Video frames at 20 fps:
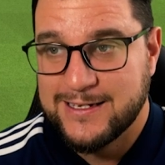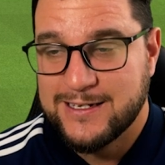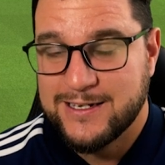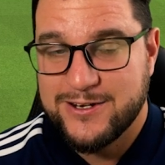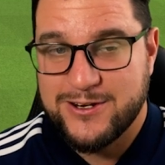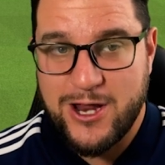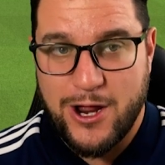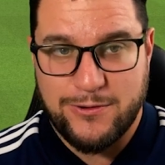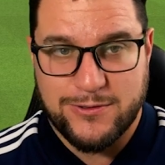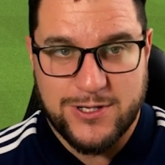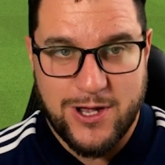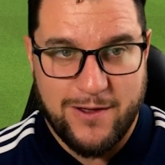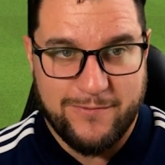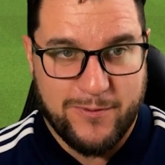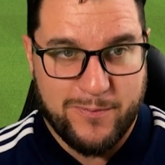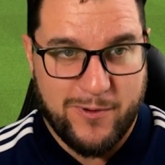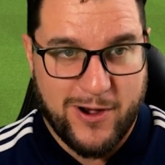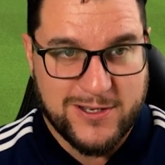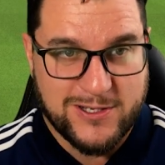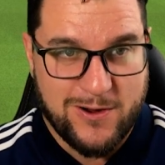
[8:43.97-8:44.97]
No time
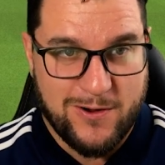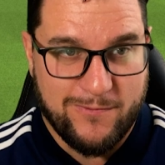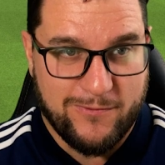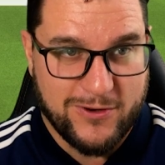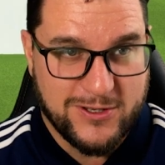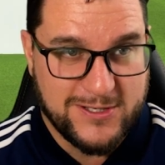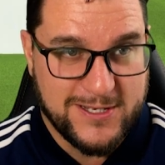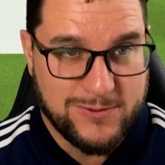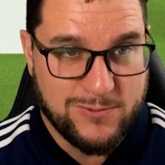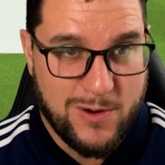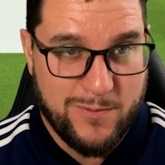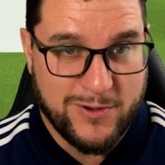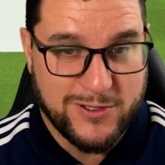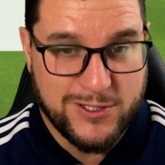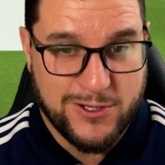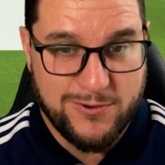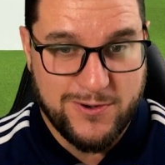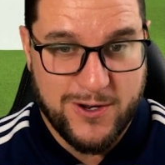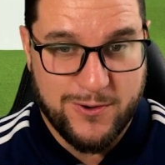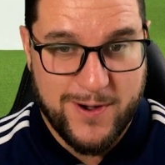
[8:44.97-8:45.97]
for press conferences when we're
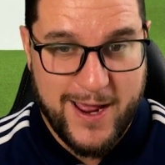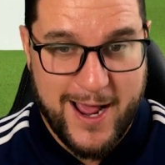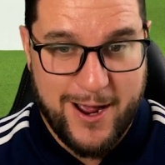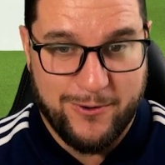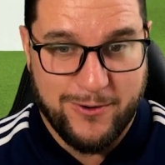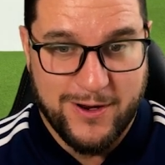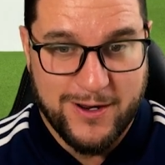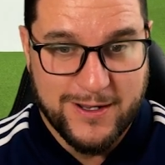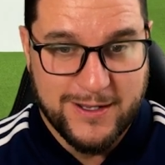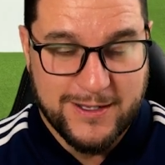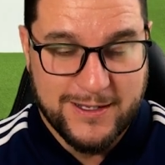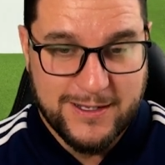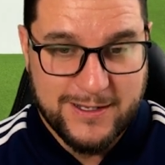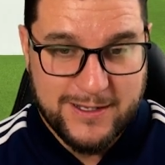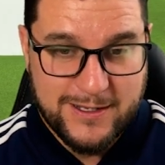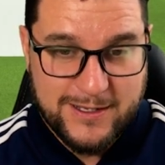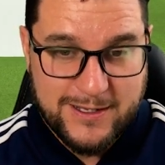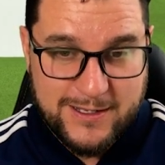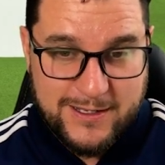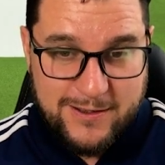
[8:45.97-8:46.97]
2-0 down.
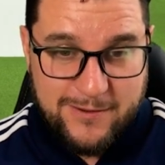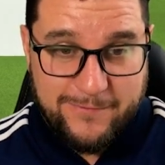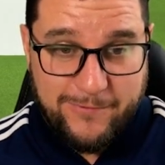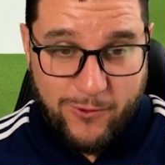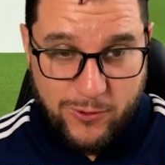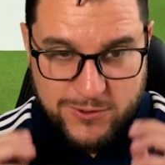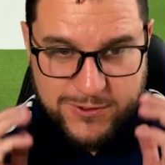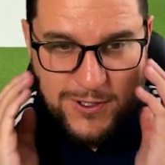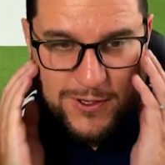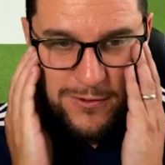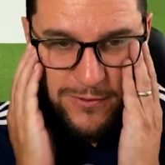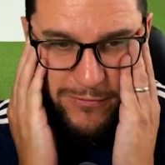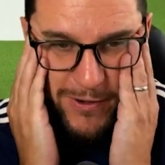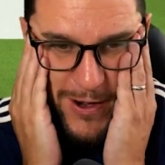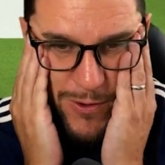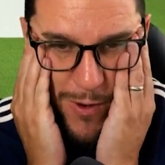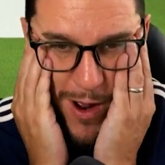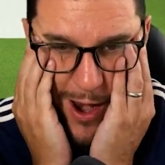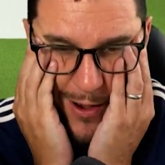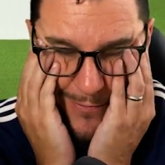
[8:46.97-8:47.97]

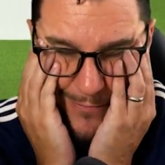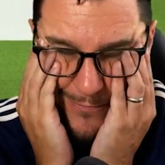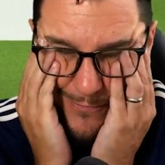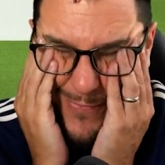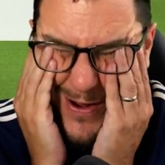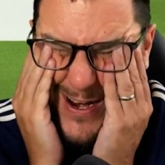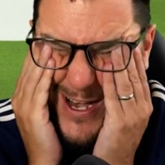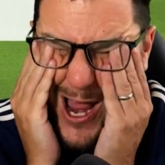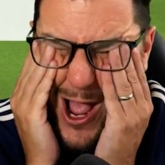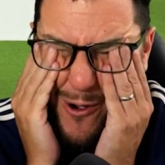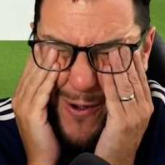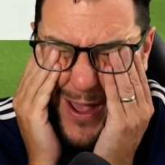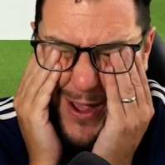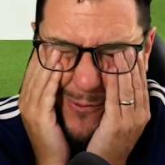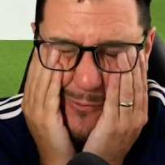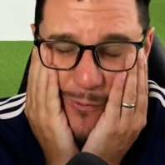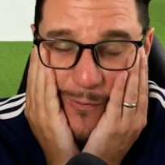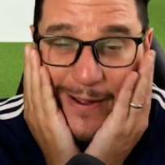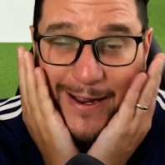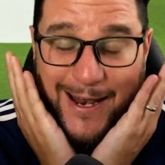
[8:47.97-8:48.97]
4-2-3-1. We know
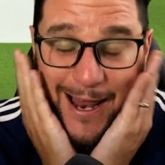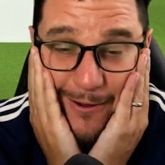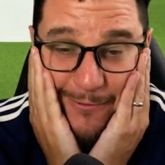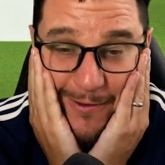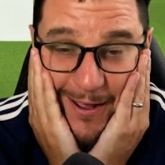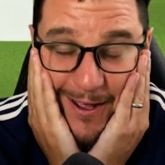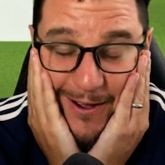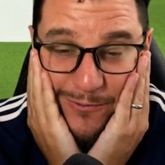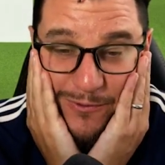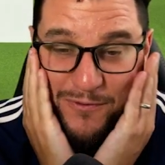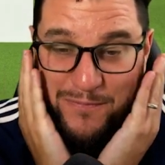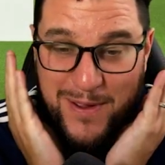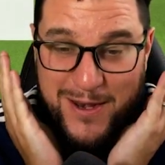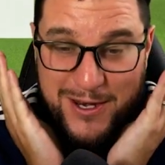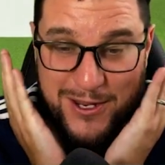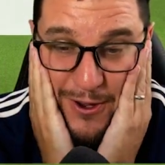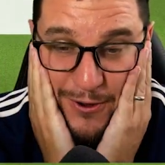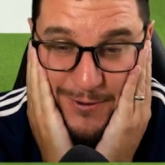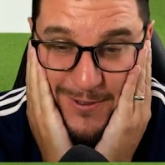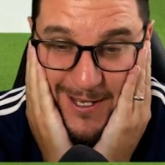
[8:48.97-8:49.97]
it. We love it. We've
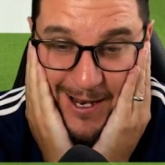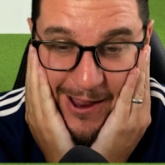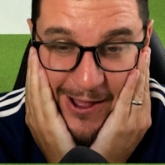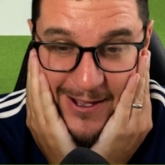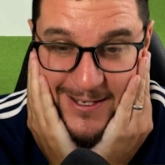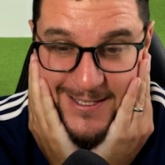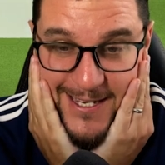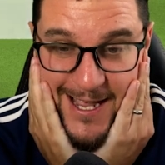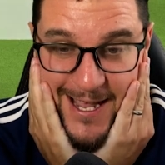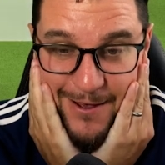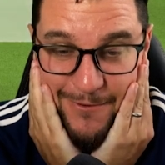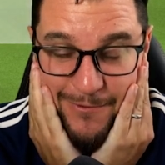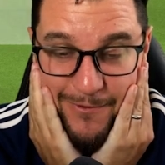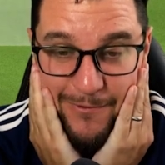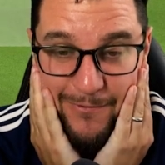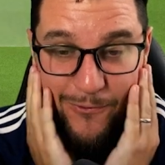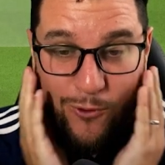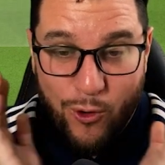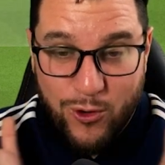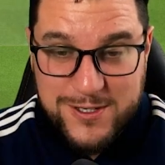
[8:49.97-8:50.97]
been utilising it for
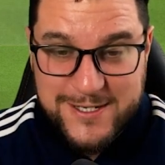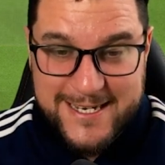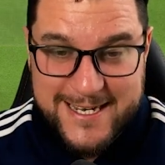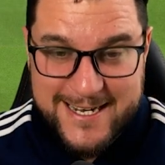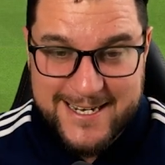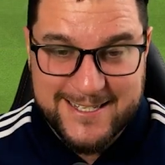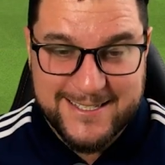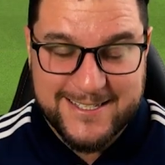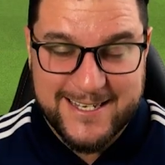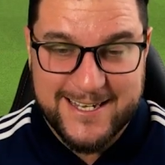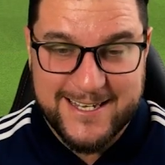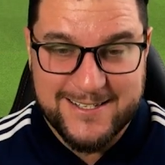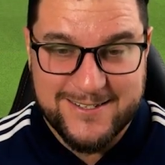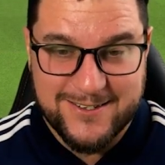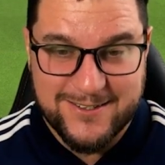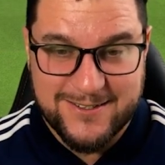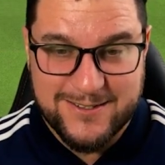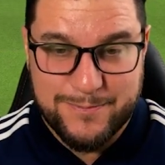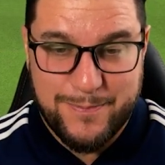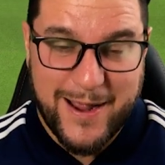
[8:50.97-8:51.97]
14
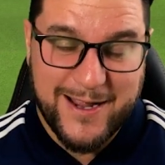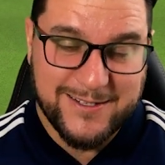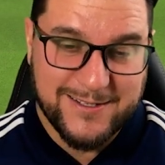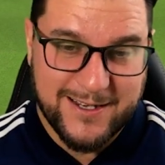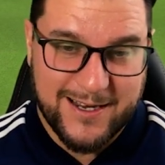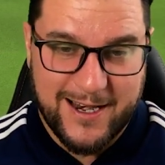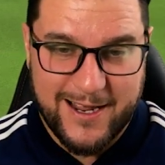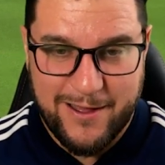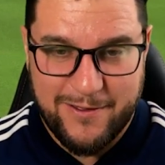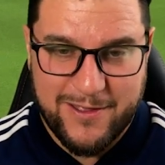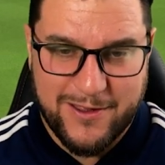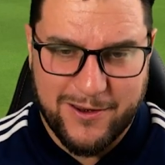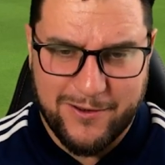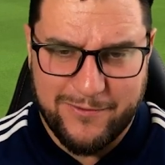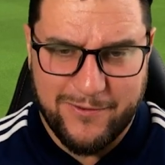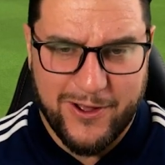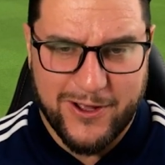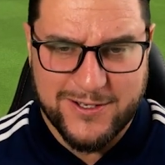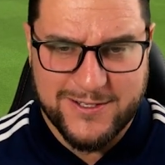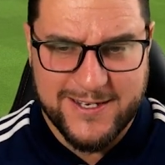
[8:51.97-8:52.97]
seasons, basically. I think the
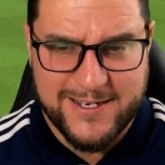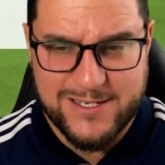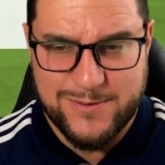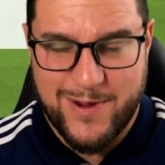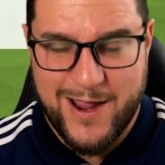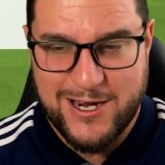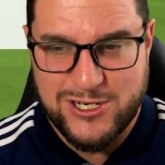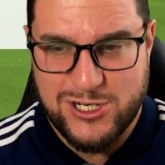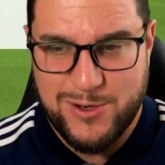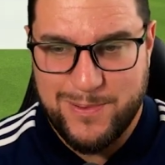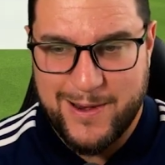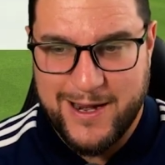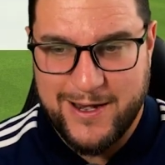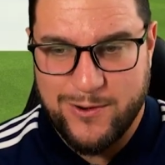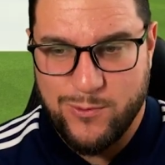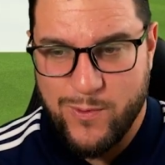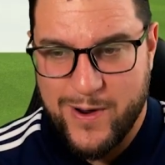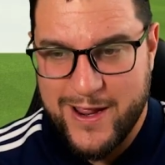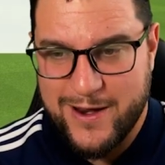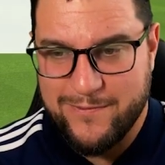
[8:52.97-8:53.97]
first season we actually played
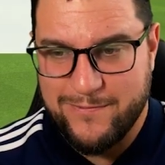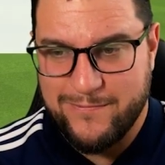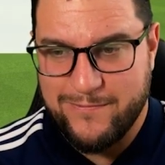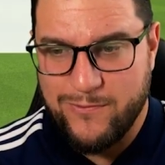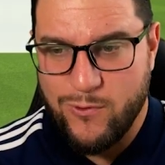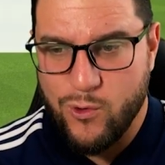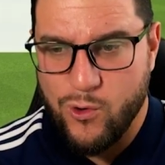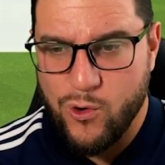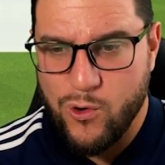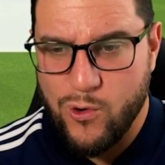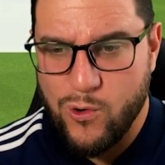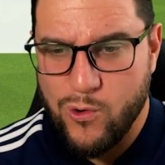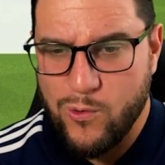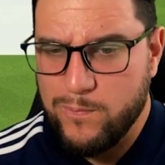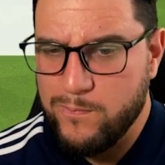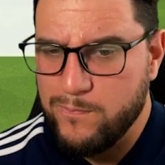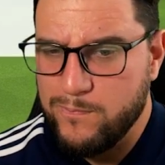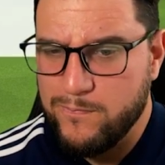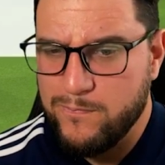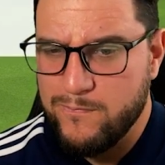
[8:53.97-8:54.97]
a weird 4,
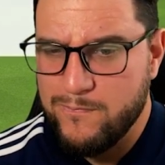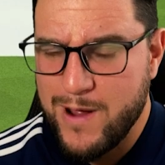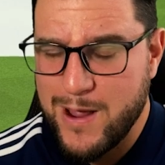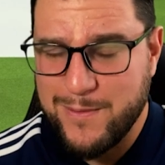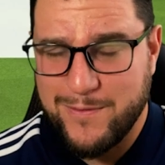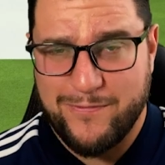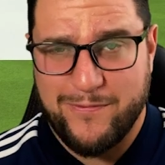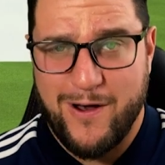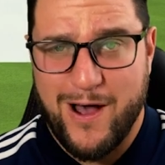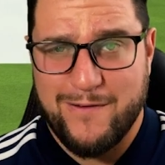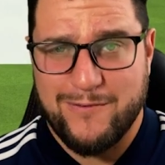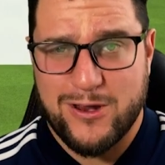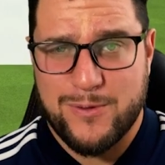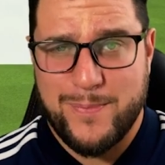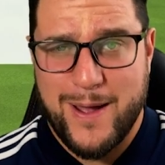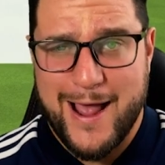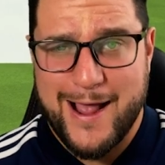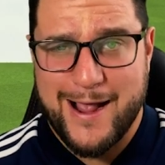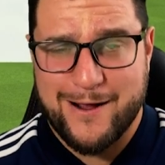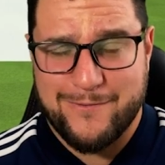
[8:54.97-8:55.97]
maybe 5 at the
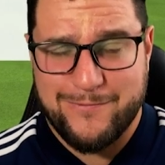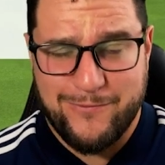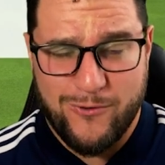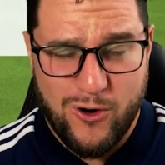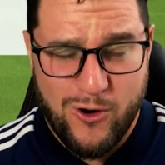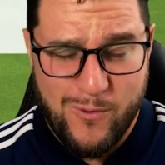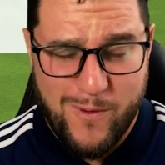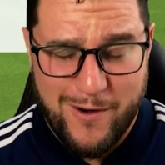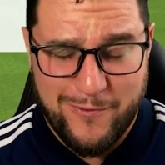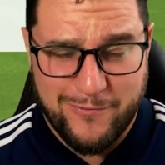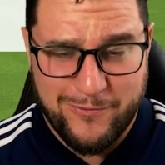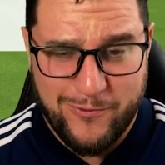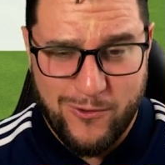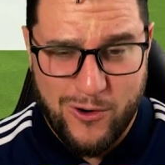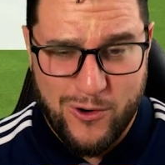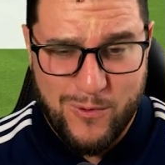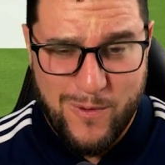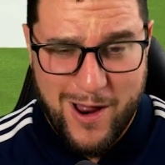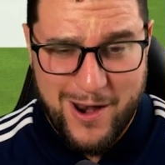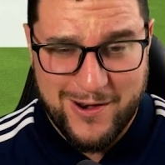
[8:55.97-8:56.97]
back.
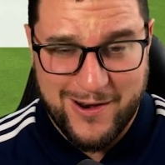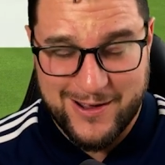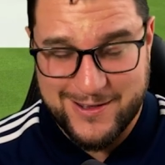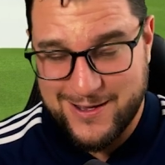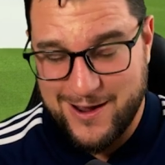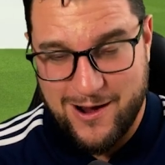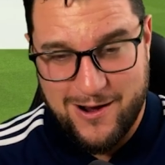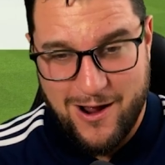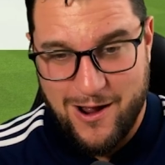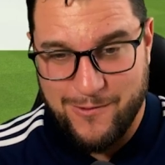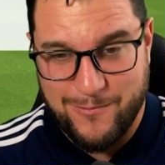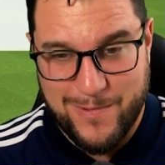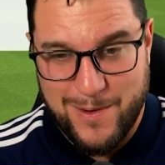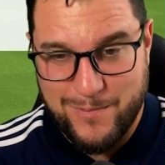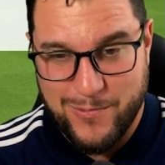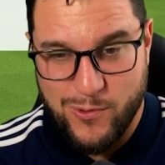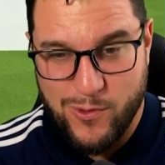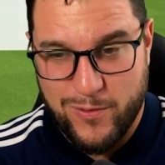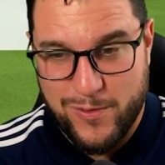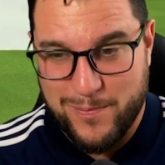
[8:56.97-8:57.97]
4-1-4-1. I can't
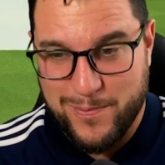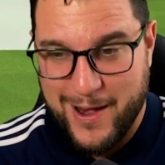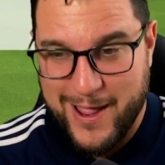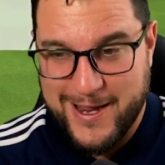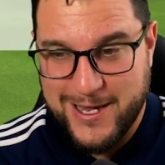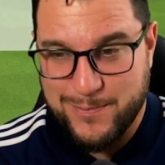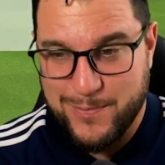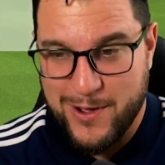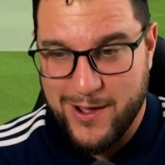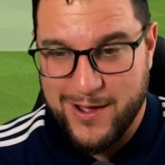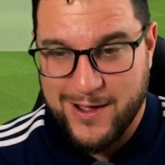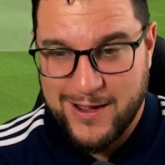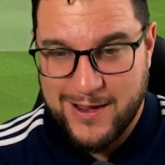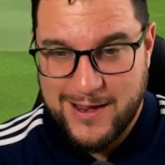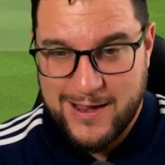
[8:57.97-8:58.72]
remember what we played, but...